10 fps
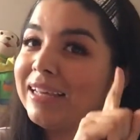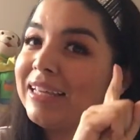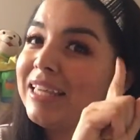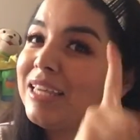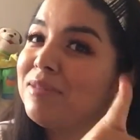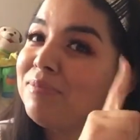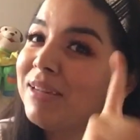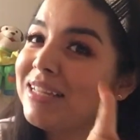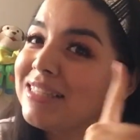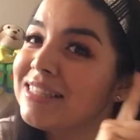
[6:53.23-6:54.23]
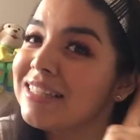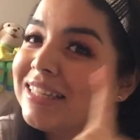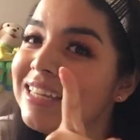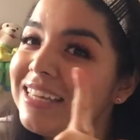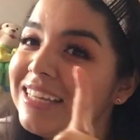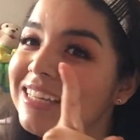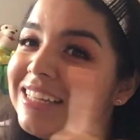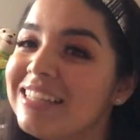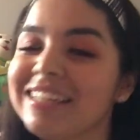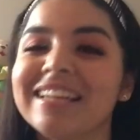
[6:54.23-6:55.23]
keep places
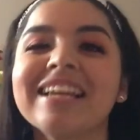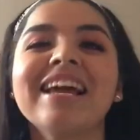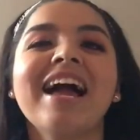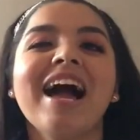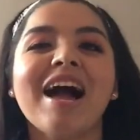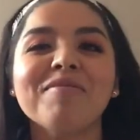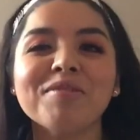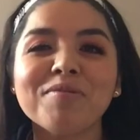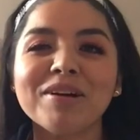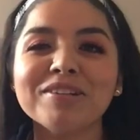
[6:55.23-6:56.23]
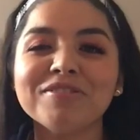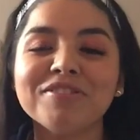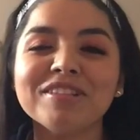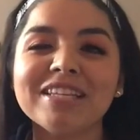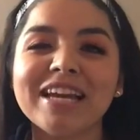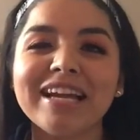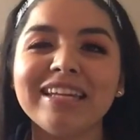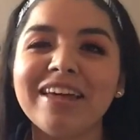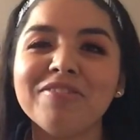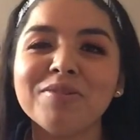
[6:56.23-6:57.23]
clean. Have a wonderful day. I
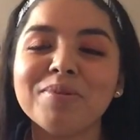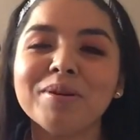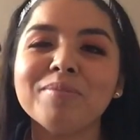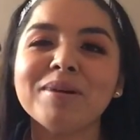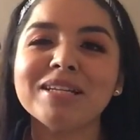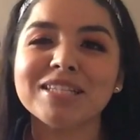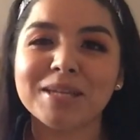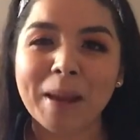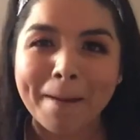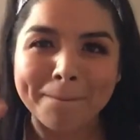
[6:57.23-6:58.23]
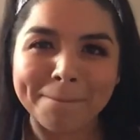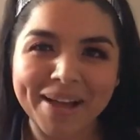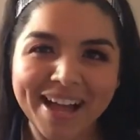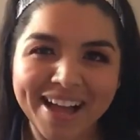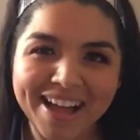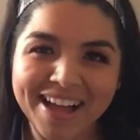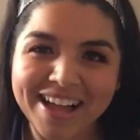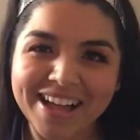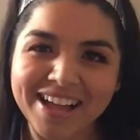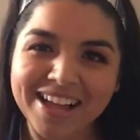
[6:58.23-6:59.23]
love you very much.
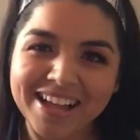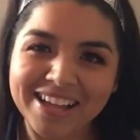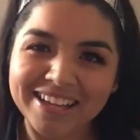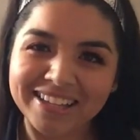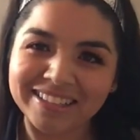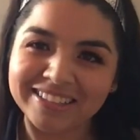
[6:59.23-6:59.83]
Bye.